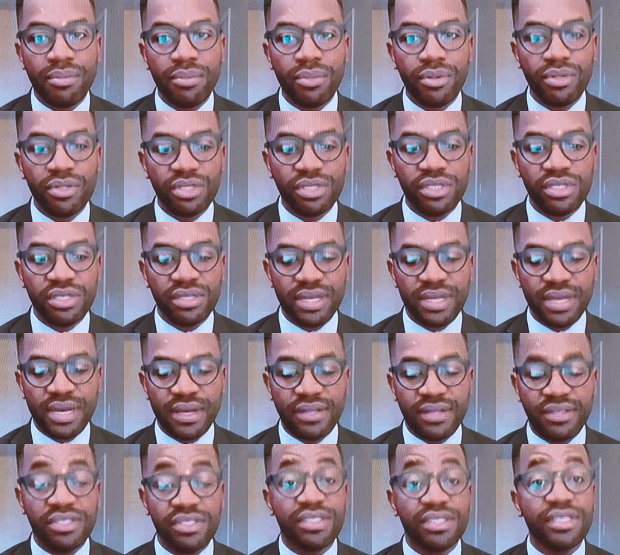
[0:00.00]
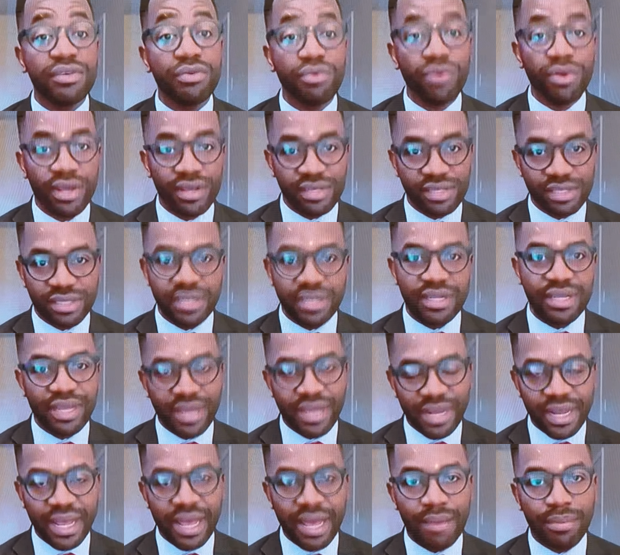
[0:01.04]
the most
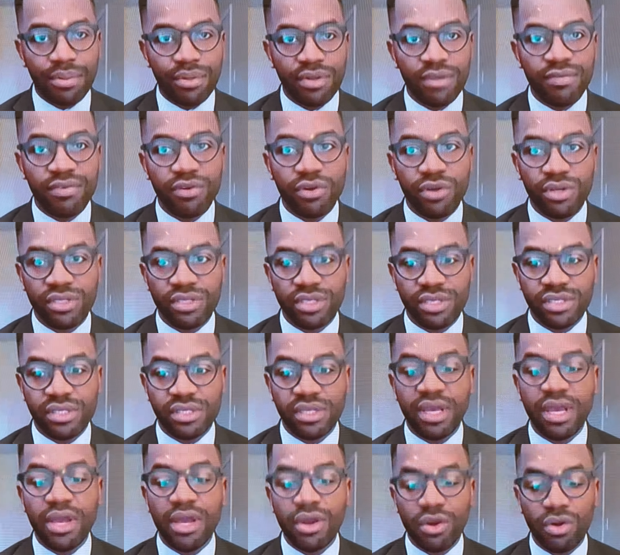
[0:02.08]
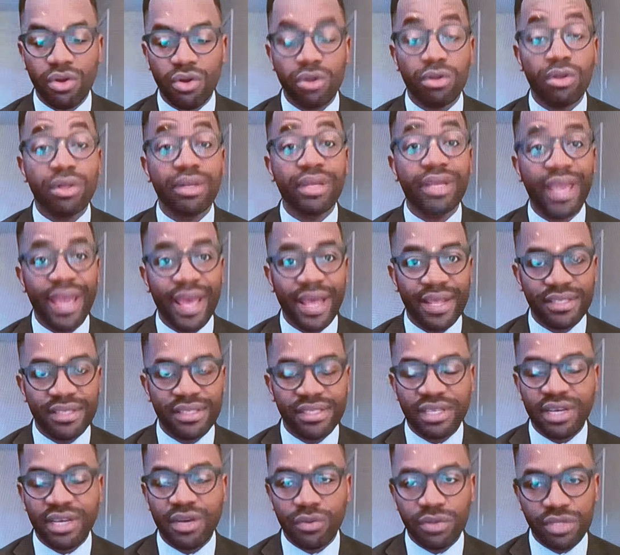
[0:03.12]
serious thing that can happen, of course, is
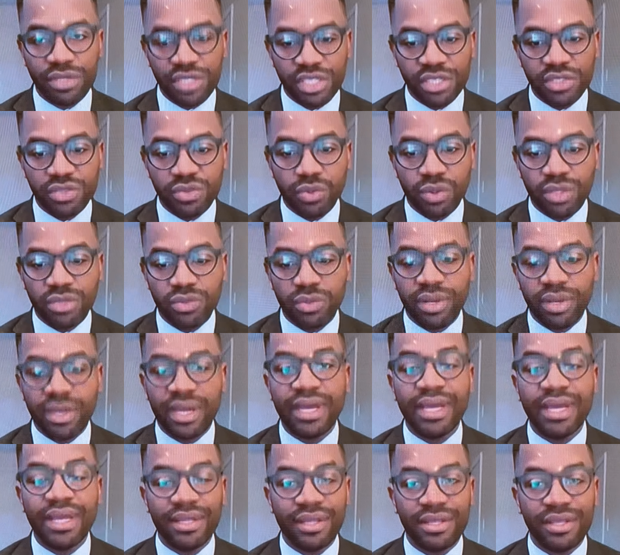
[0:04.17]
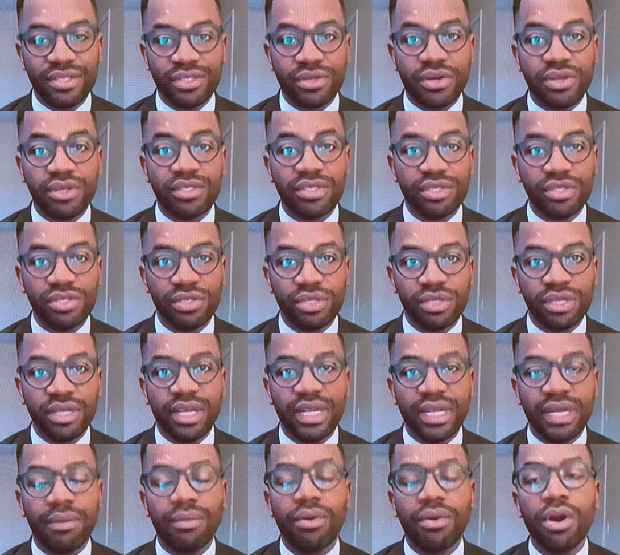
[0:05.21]
colon cancer, which is what we are
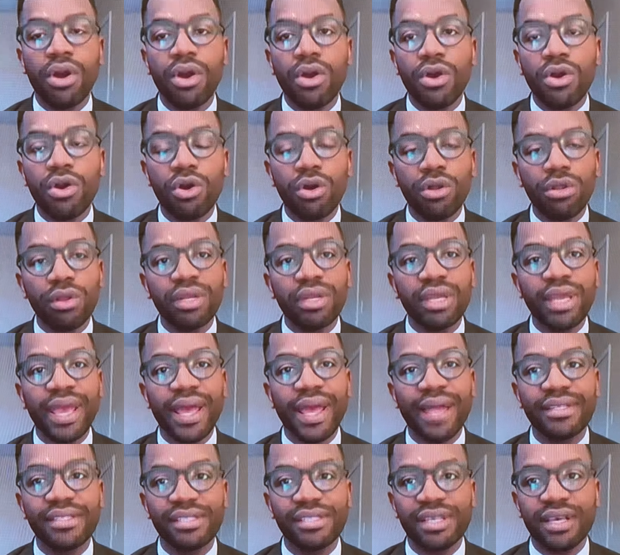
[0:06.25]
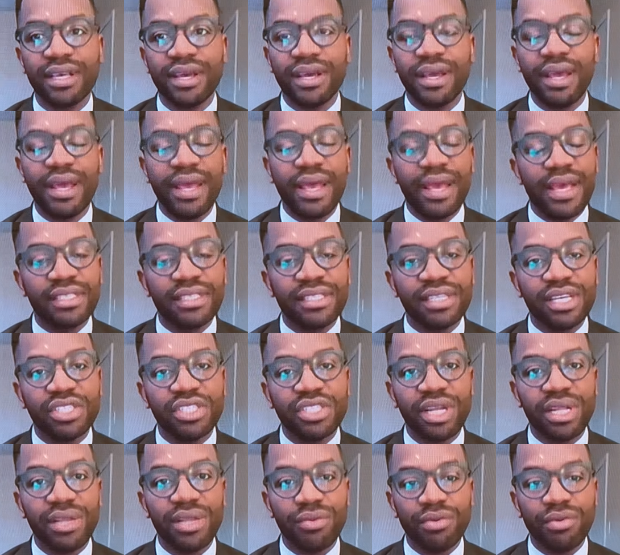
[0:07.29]
discussing today. Now, colon cancer
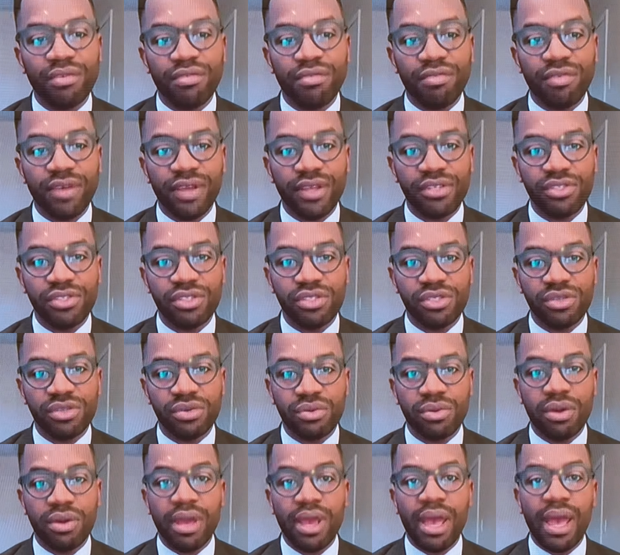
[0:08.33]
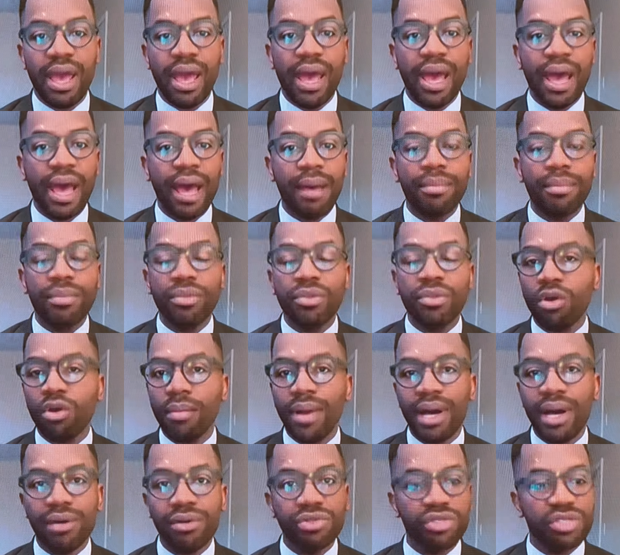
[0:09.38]
essentially refers to
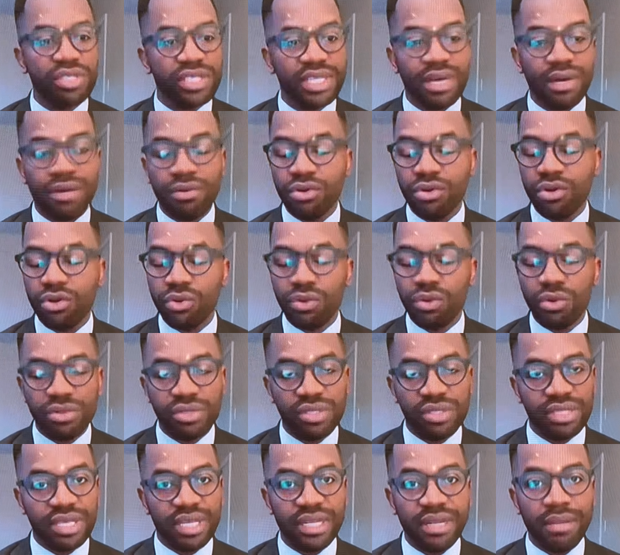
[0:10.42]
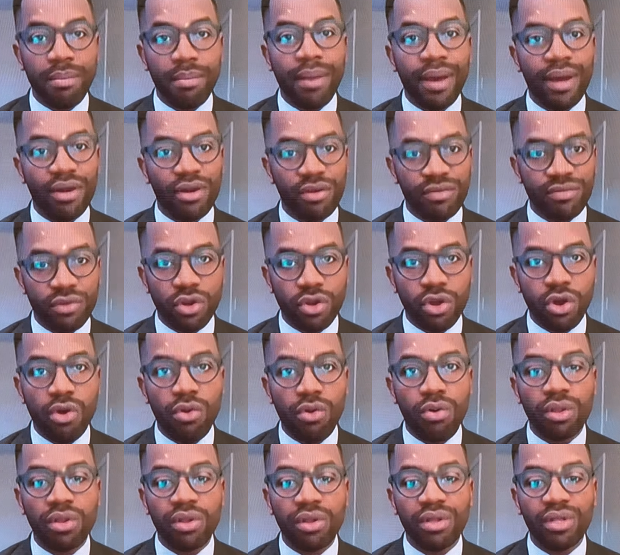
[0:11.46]
abnormal cell growth in the part
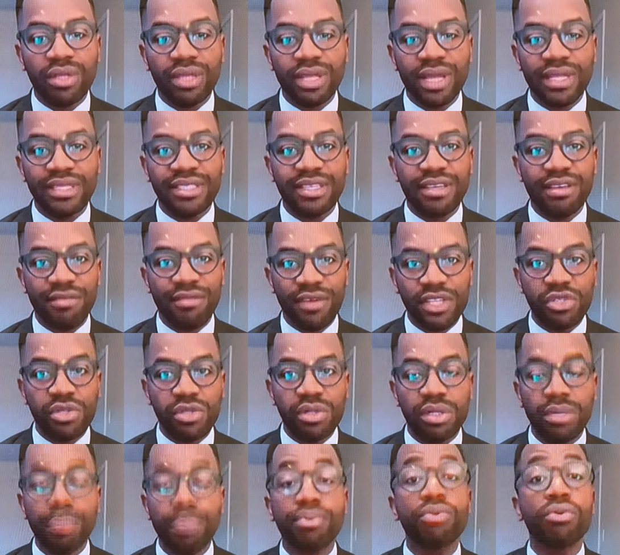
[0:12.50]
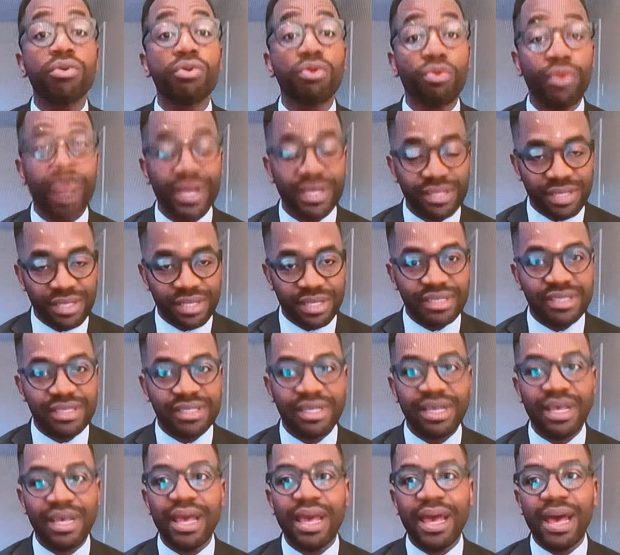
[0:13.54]
of the colon that eventually
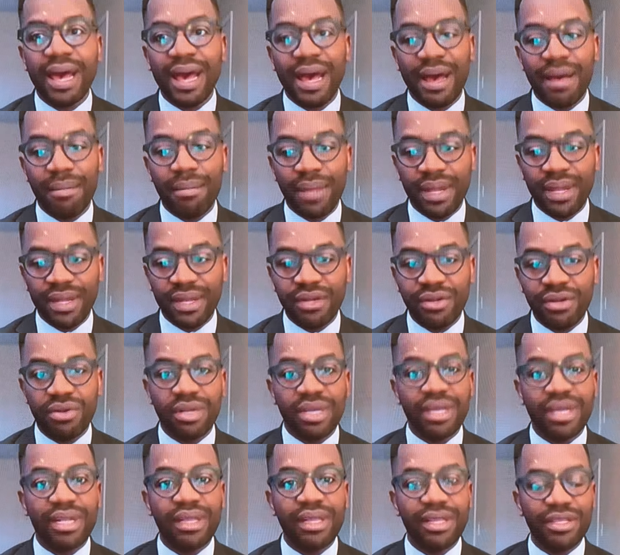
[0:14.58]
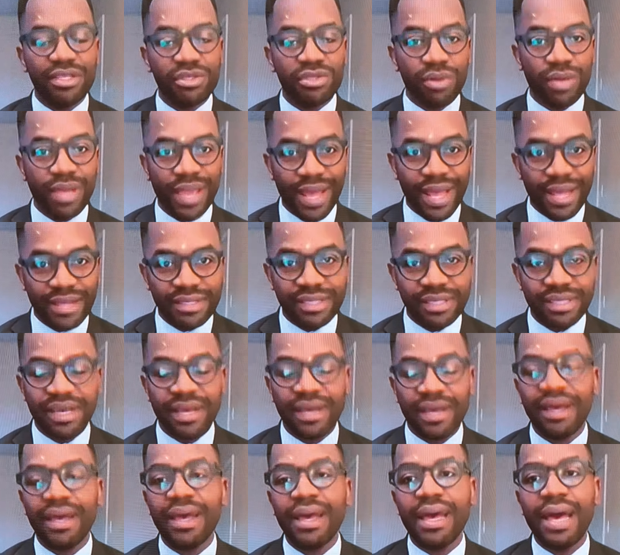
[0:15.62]
progresses and can lead to
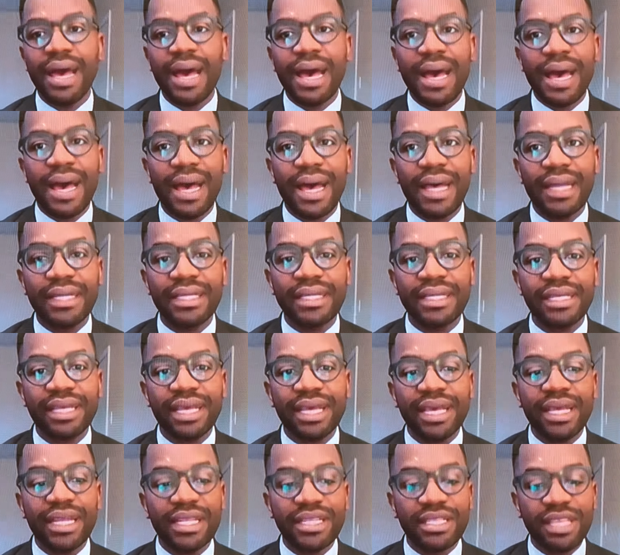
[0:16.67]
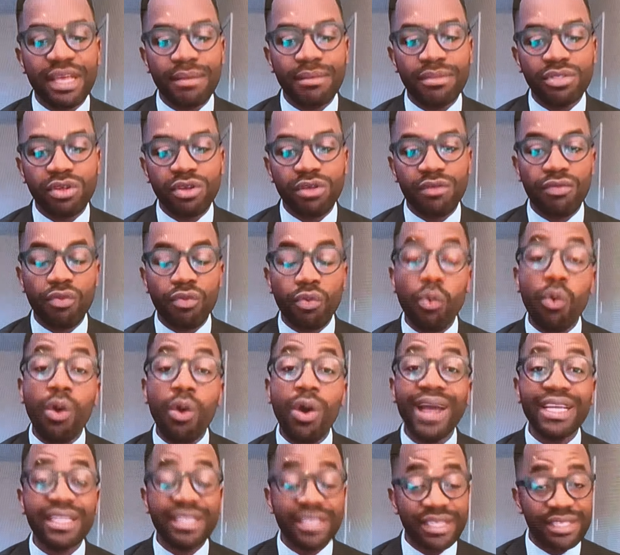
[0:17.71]
cancer. And in terms
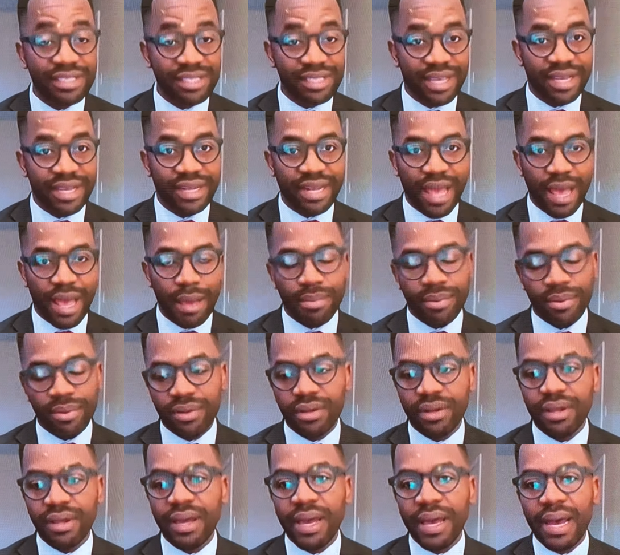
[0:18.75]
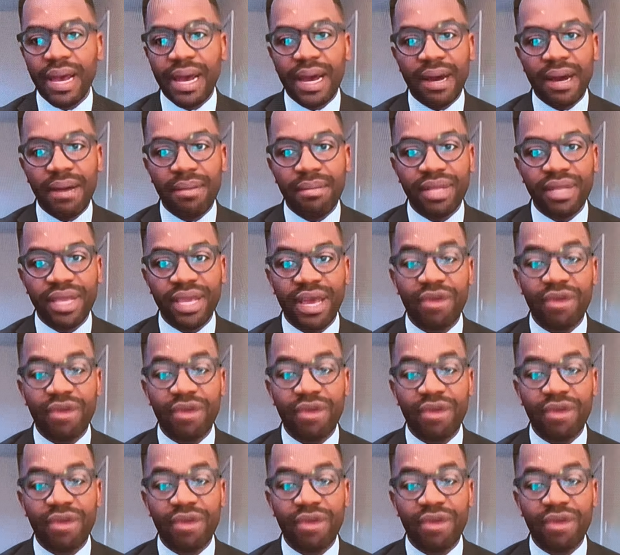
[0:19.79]
of why this can happen,